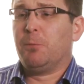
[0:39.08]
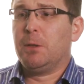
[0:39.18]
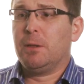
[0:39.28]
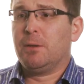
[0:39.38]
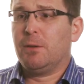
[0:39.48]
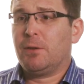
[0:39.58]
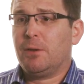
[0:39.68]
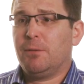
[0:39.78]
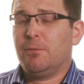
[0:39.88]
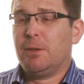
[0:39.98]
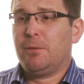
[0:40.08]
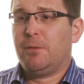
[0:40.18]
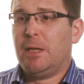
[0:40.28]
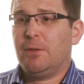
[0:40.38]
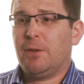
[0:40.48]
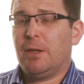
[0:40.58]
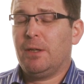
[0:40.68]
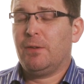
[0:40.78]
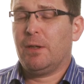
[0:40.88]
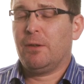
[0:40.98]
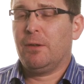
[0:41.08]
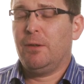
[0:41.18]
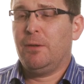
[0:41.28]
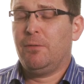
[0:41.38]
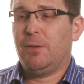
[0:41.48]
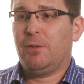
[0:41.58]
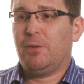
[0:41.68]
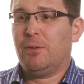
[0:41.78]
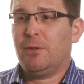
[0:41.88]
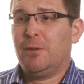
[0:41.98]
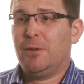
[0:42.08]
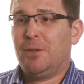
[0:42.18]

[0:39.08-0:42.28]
that will concern Villa fans, I think, is that the fixture